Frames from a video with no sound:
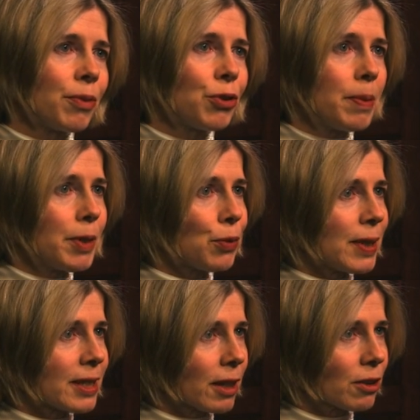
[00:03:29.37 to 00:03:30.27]
treatment
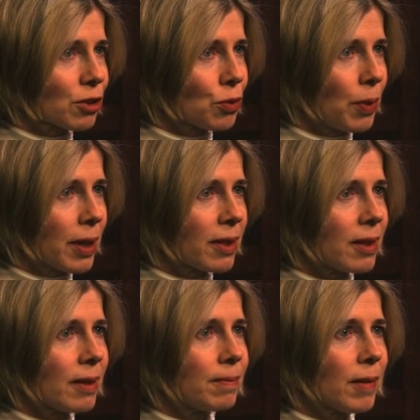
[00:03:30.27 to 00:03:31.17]
results with
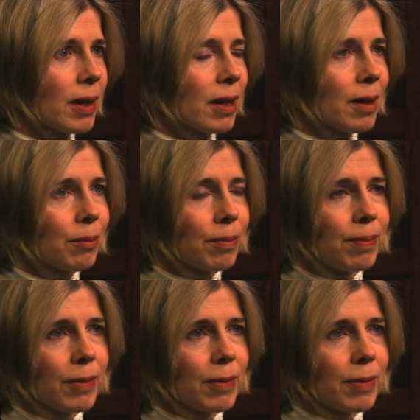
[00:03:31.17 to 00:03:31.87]
um,